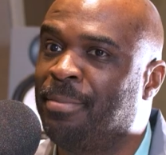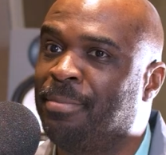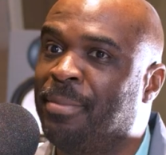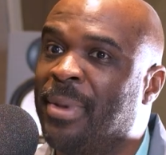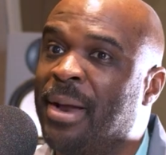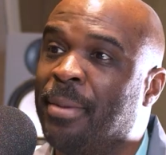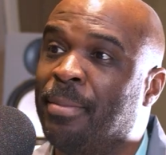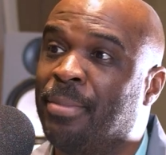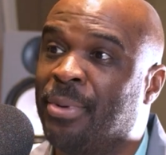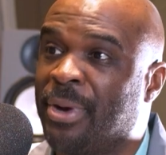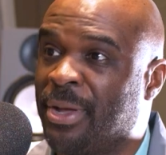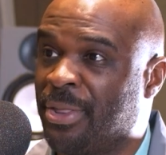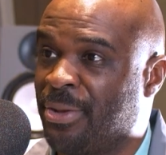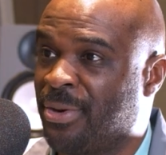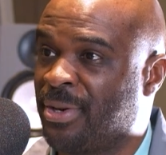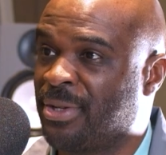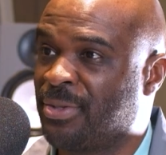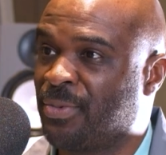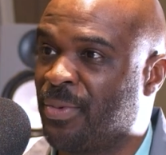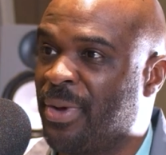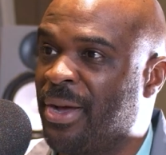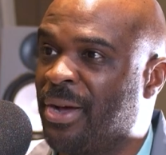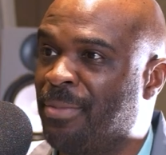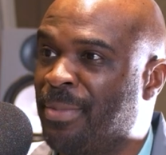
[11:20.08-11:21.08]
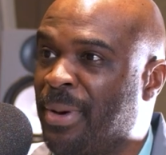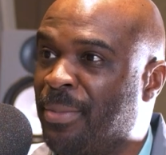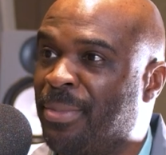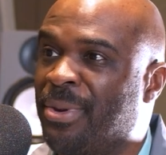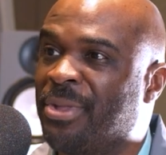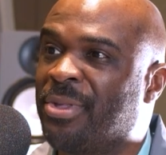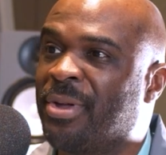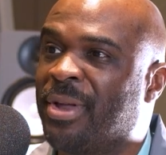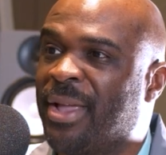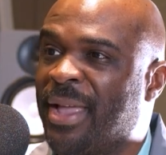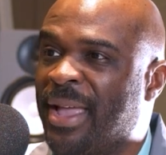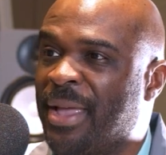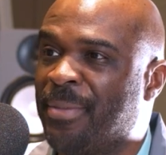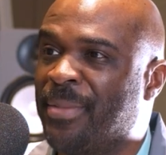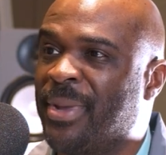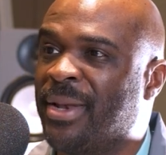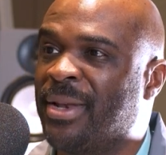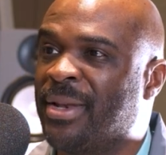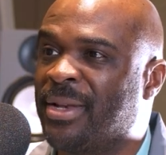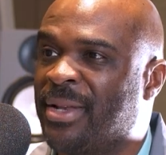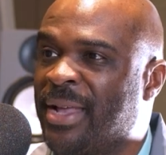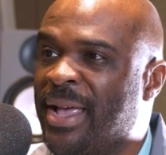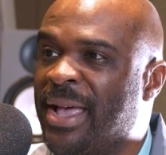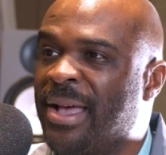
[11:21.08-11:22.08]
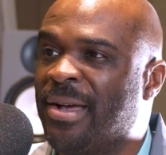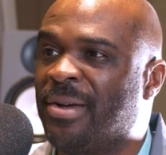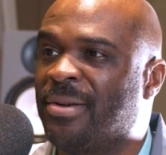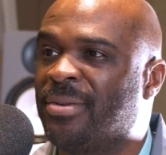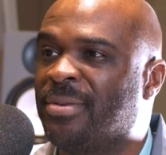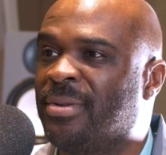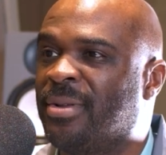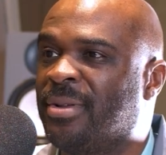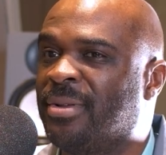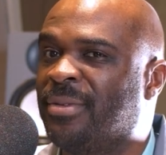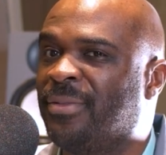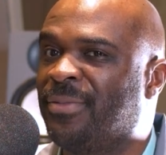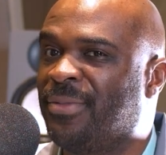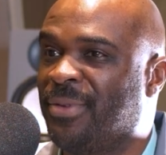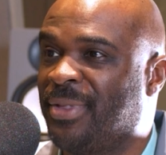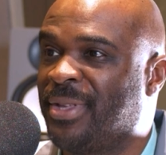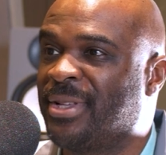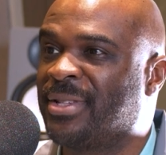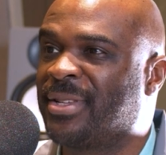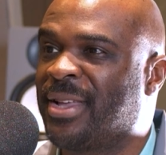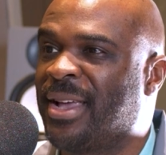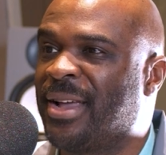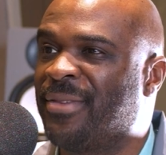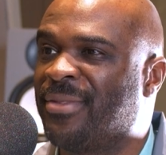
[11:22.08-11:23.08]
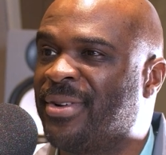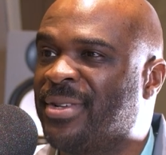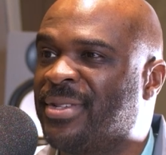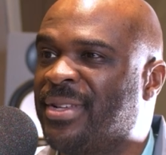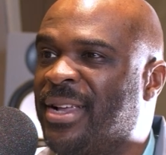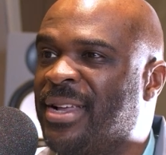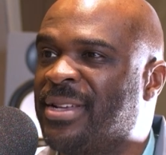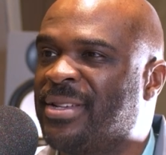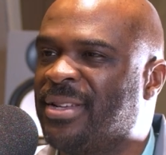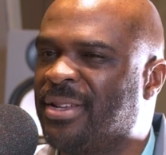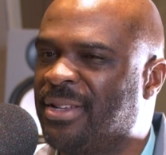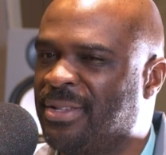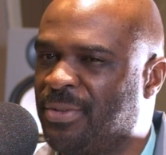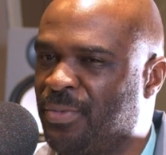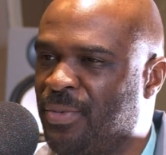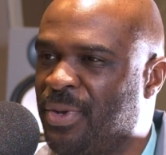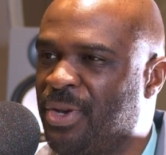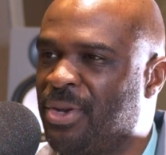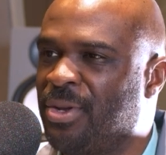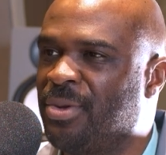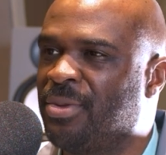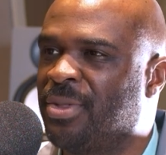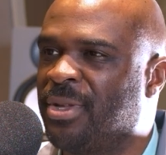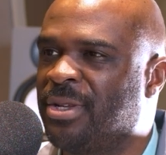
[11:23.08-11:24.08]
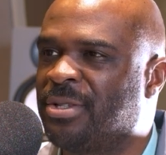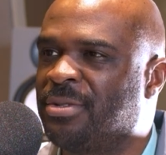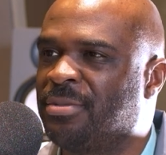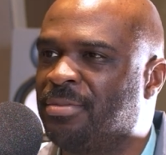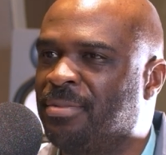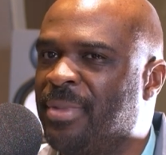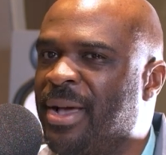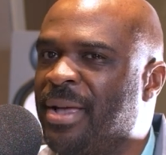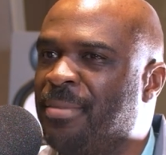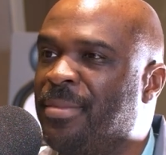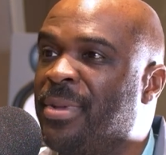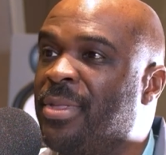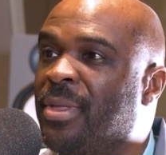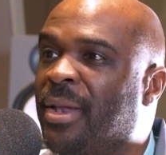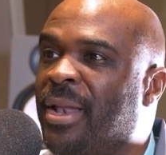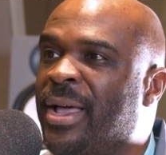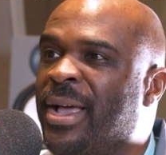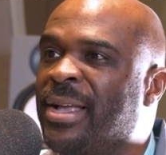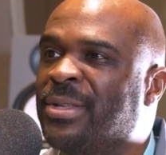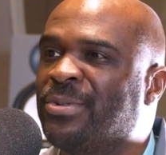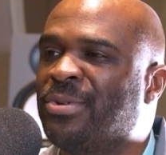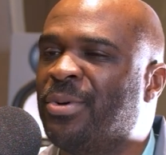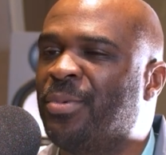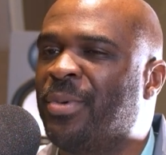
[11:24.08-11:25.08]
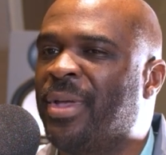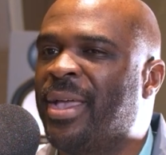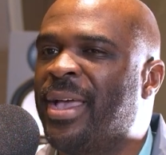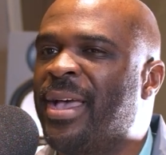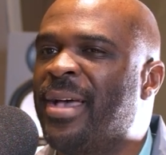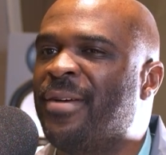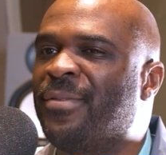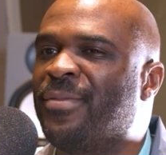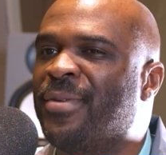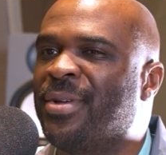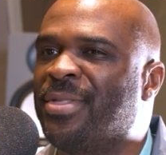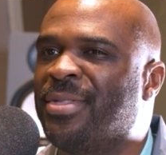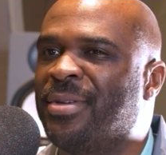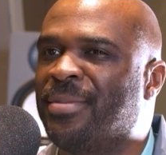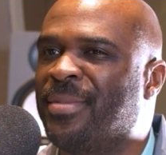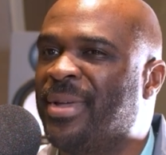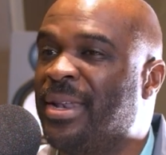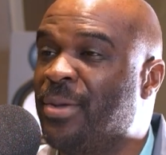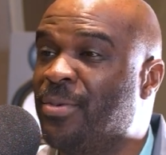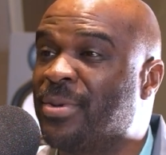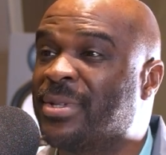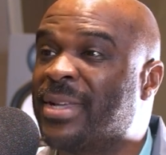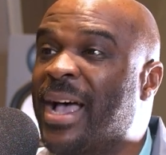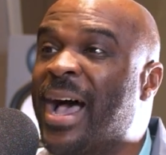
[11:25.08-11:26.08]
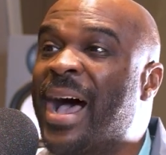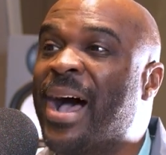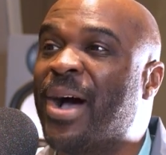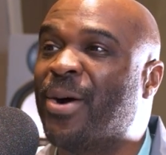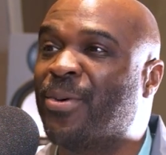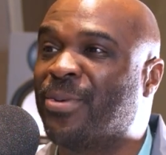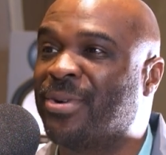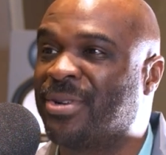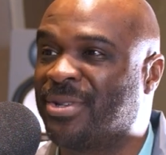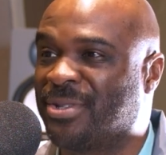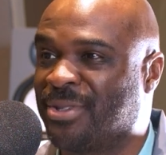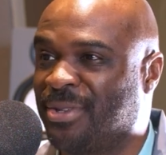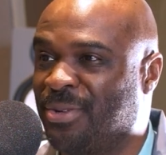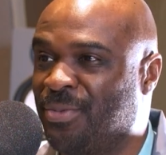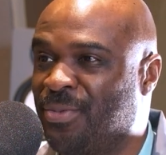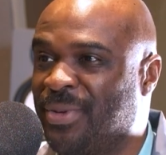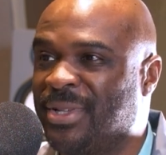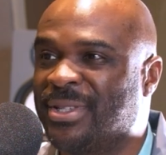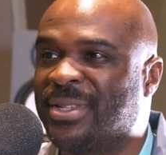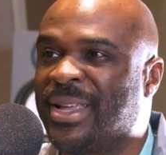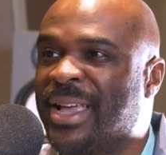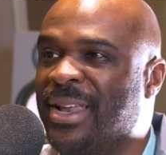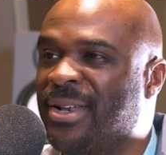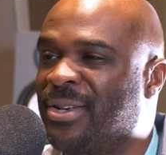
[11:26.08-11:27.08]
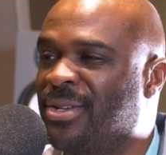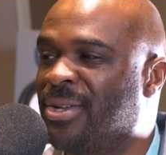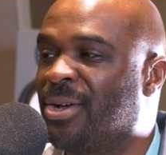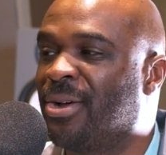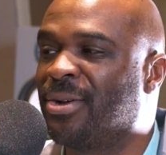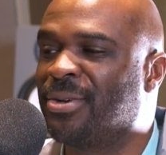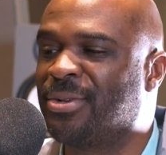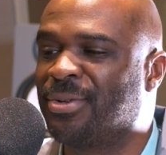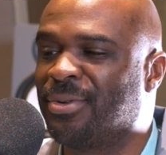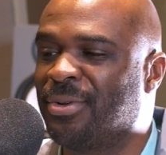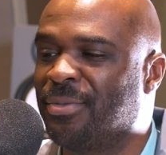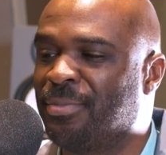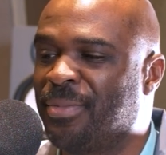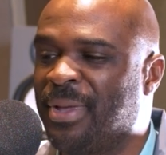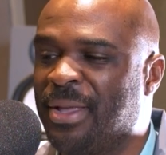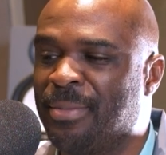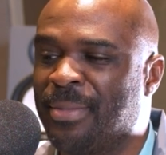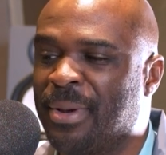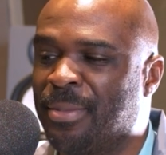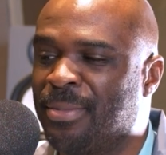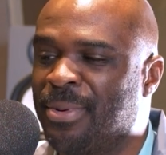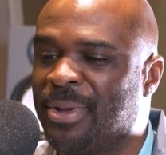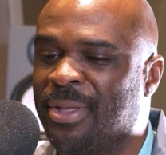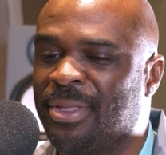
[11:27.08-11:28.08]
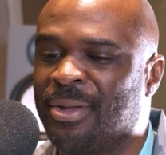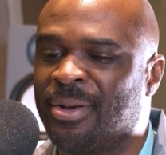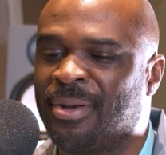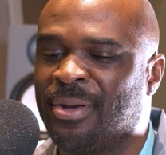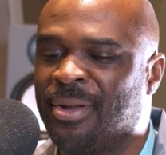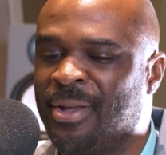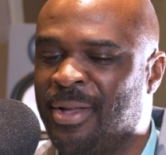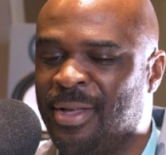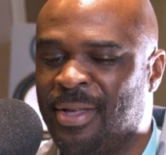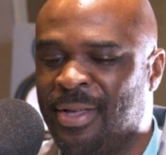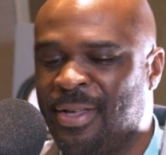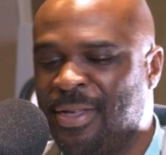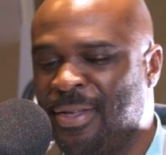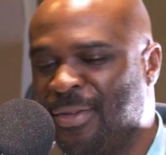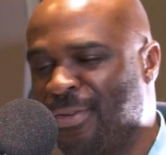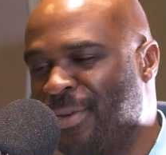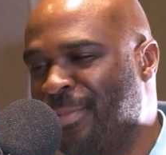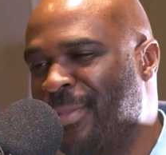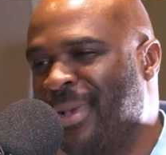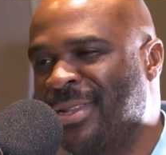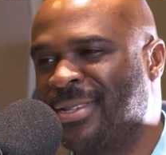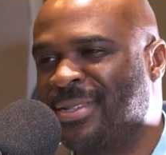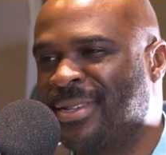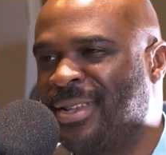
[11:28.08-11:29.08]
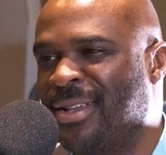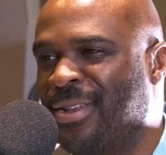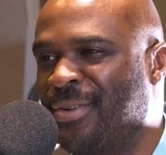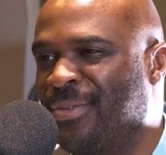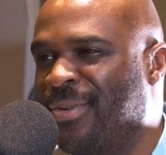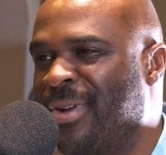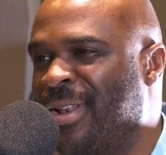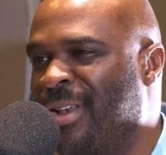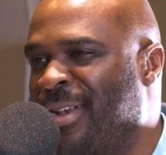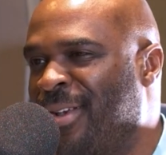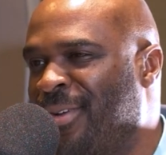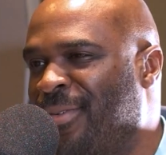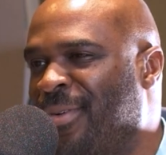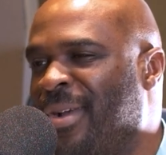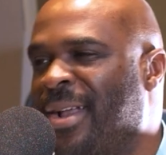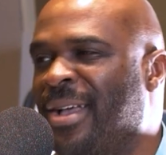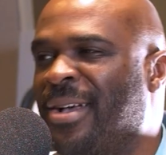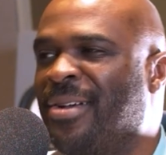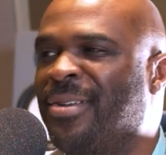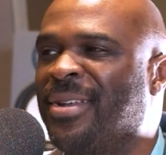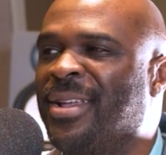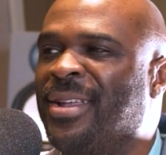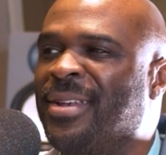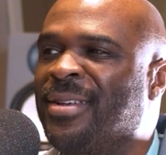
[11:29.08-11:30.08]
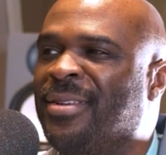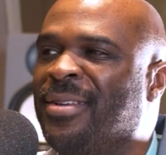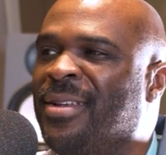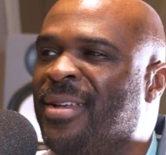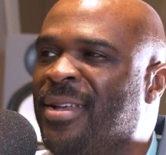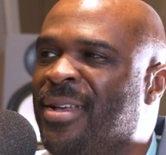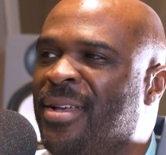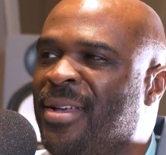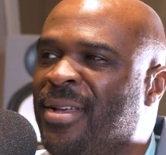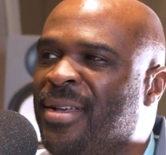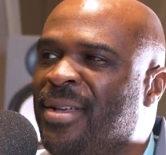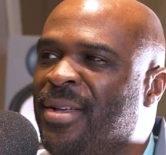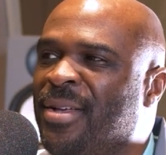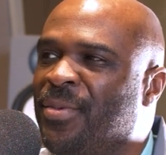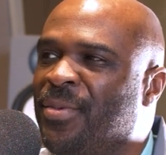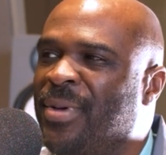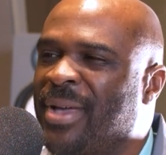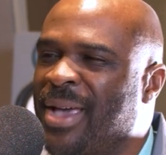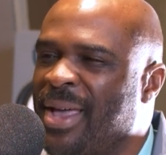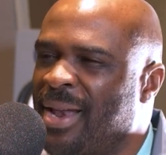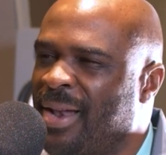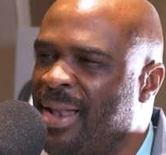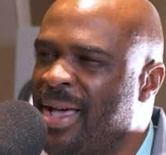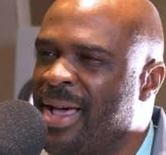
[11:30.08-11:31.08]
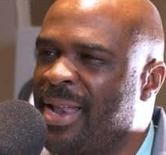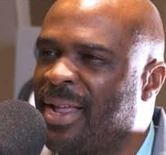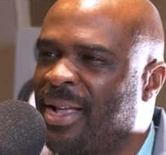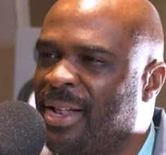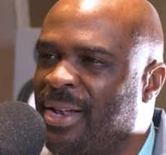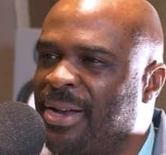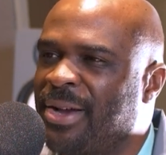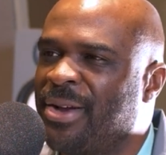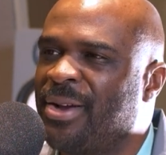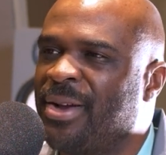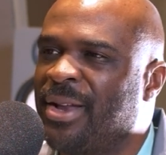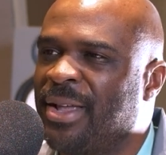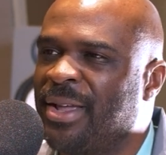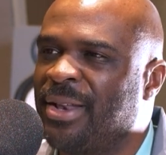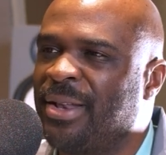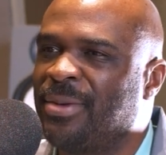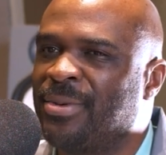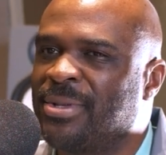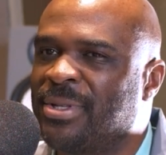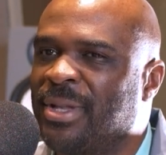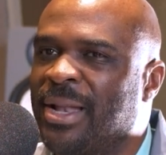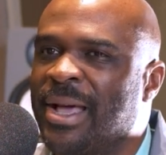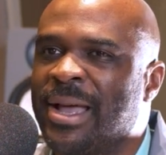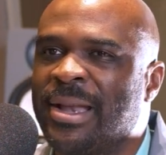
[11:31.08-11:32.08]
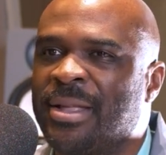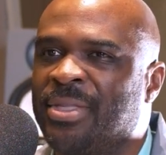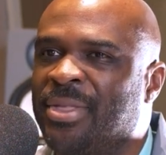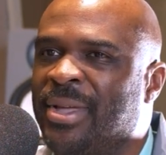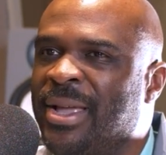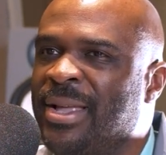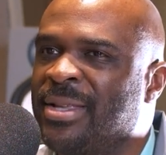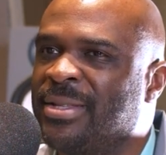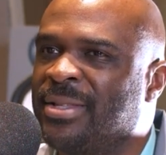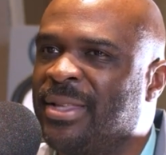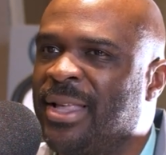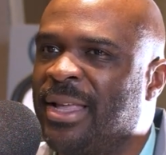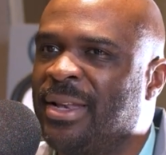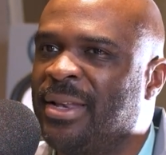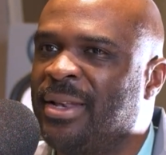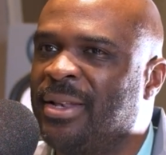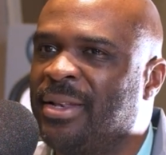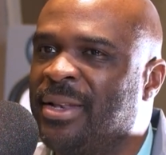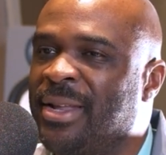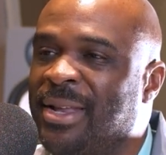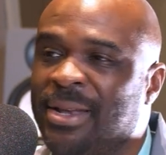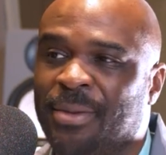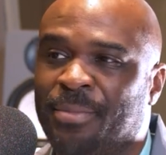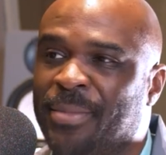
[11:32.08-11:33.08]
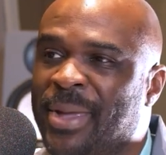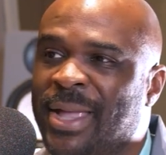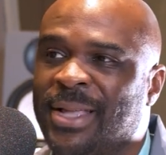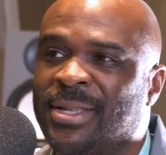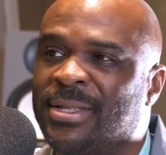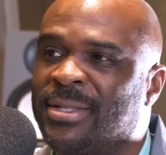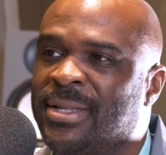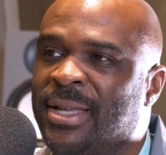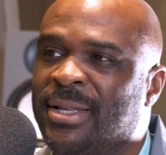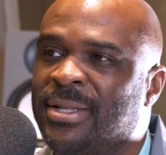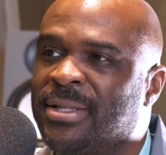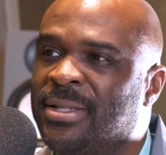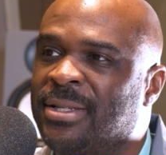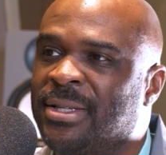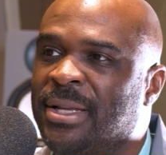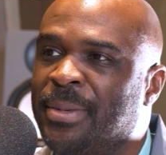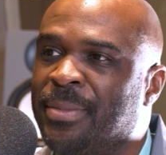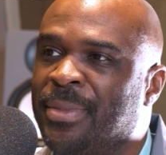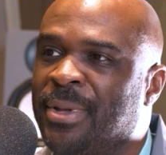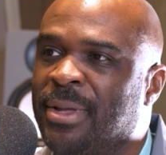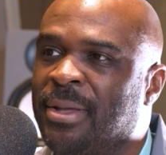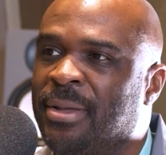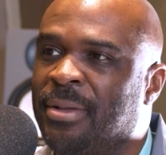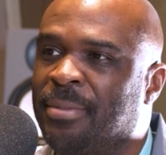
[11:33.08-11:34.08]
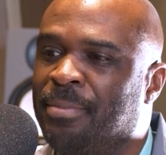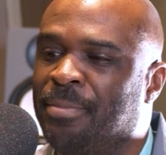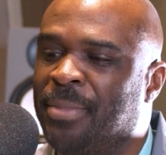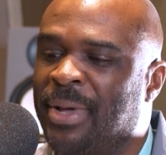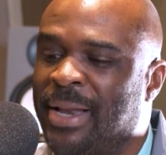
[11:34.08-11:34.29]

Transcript: my brother as well, my brother came into town for this conversation because we knew this might be the last one we have with him. And it was hours we sat and talked to him, me, my brother, with my son running around. And we got a lot of clarity, and there was a lot of things that didn't make sense to me.